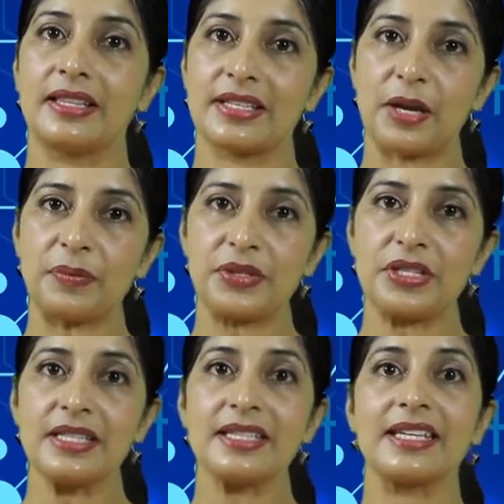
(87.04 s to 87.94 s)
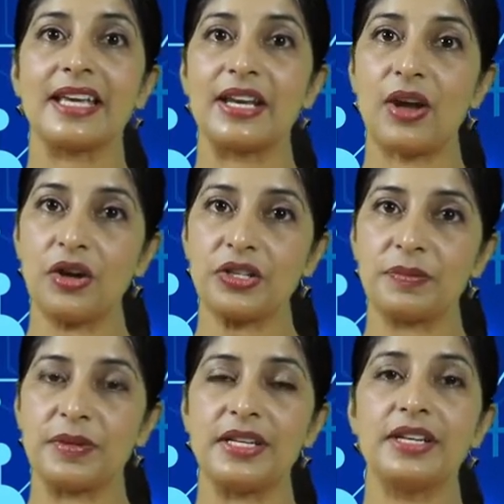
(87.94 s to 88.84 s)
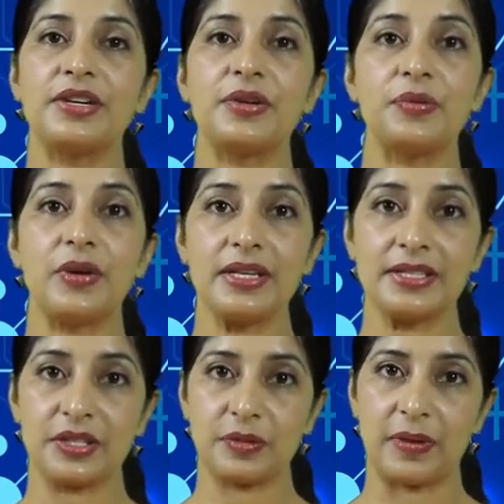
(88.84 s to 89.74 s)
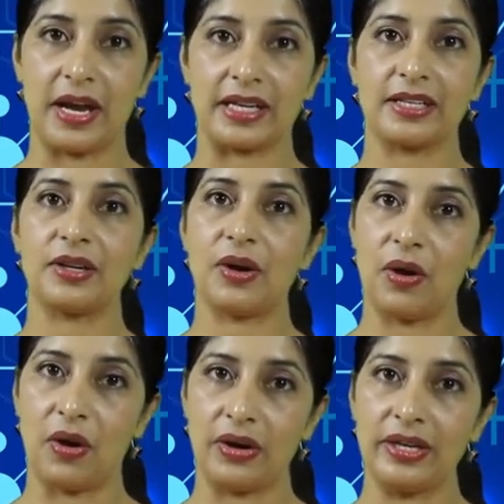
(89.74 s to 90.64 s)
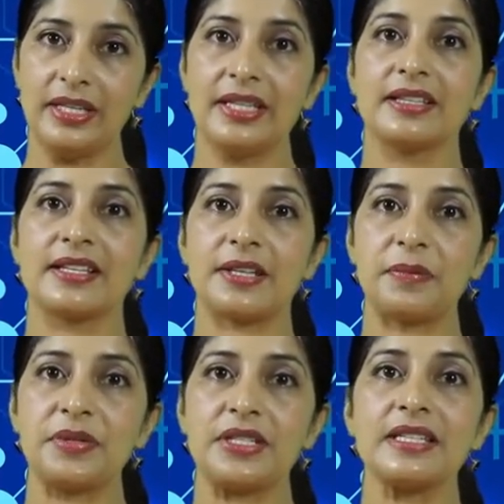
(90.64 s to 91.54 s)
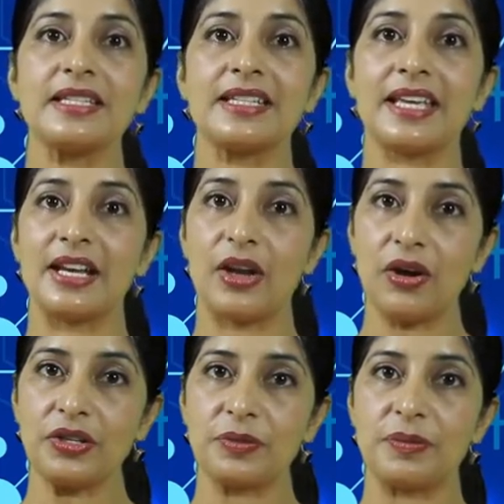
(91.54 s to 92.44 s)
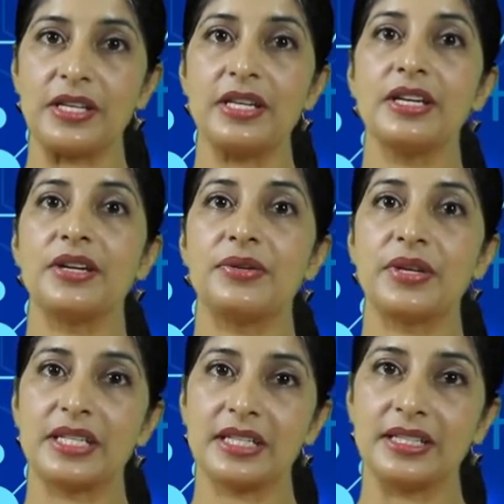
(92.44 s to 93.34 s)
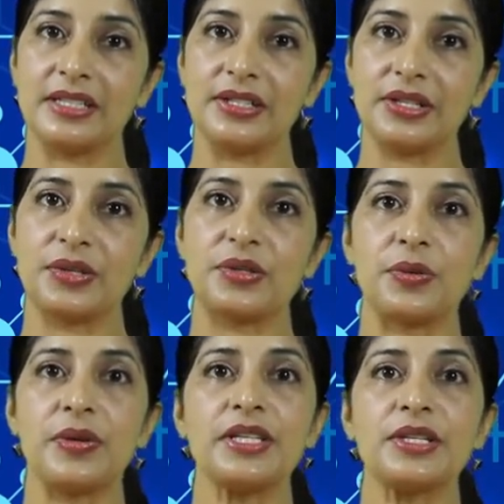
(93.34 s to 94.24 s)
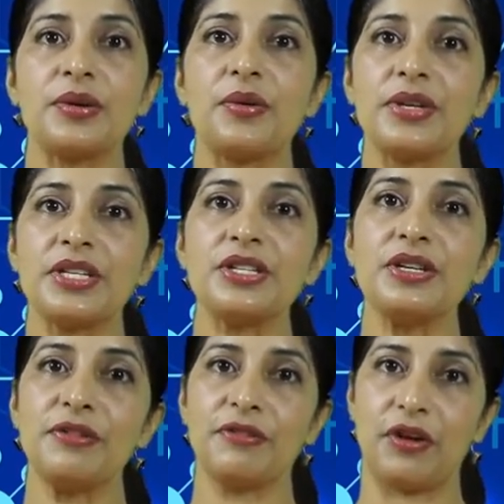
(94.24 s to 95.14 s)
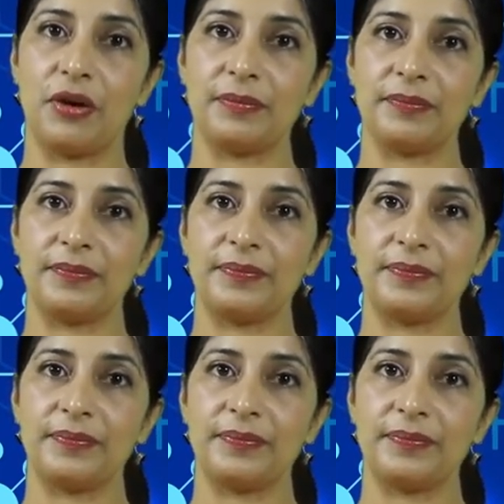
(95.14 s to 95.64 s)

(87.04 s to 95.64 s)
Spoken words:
the substance cannot be reversed back or the substance cannot be returned to its original form.